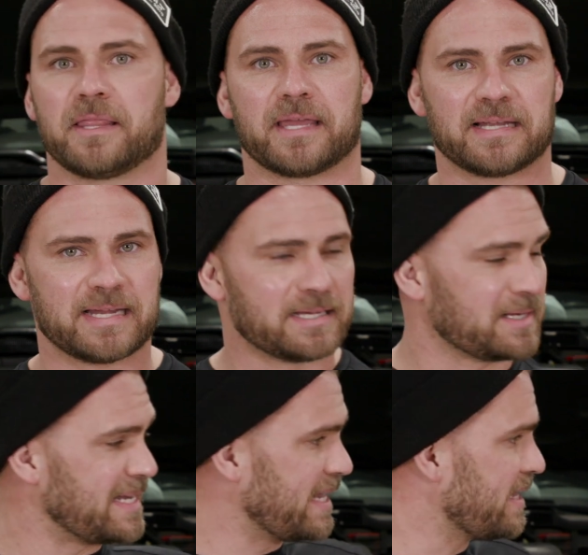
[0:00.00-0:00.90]
they need to
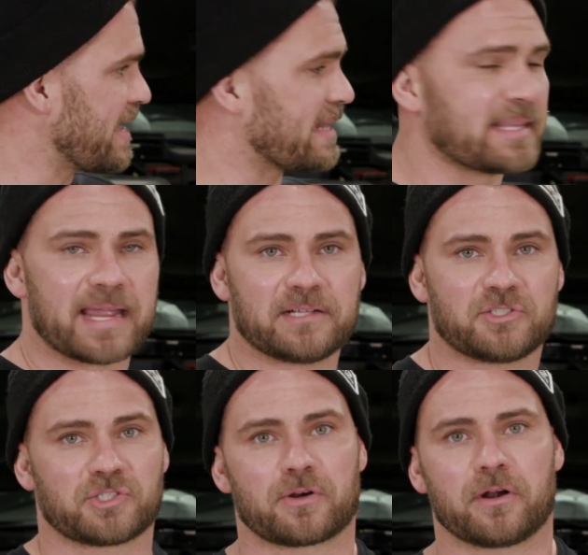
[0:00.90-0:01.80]
get in that thing,
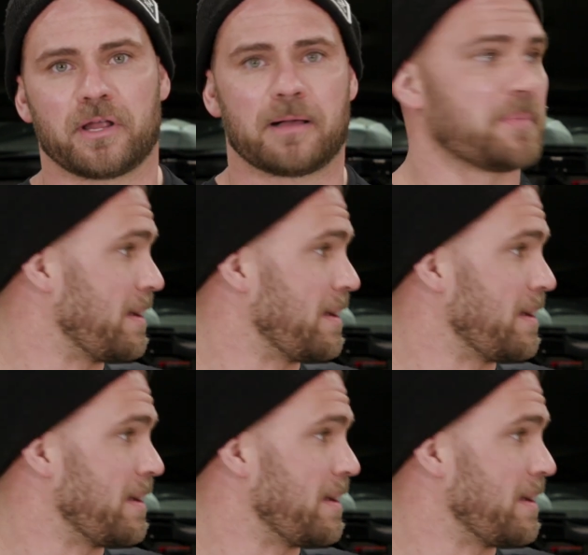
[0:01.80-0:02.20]
start it up,